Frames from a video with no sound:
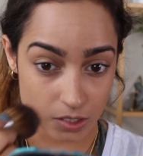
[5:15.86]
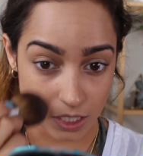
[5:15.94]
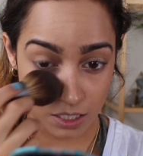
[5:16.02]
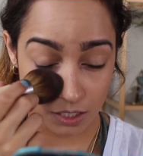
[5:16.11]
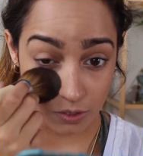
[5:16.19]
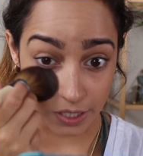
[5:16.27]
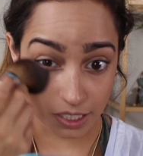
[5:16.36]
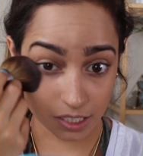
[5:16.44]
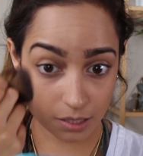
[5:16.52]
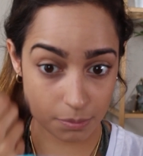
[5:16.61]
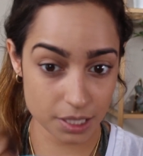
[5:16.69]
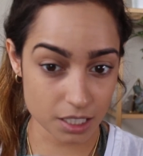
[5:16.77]
Okay, so I
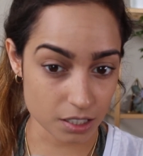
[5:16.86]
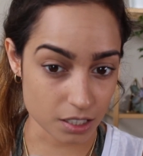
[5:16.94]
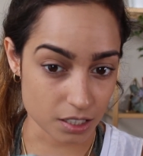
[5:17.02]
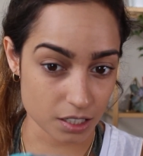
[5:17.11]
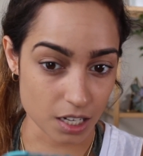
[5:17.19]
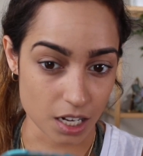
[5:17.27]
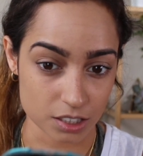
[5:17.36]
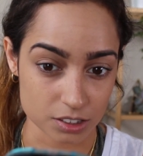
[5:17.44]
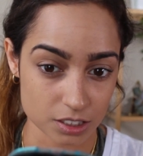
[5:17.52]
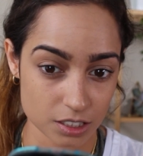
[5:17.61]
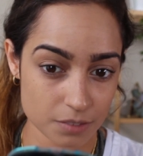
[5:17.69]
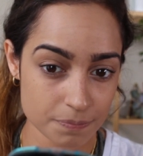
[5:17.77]
did pick a good
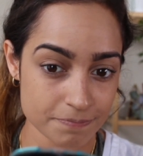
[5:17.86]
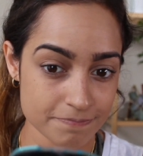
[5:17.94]
color,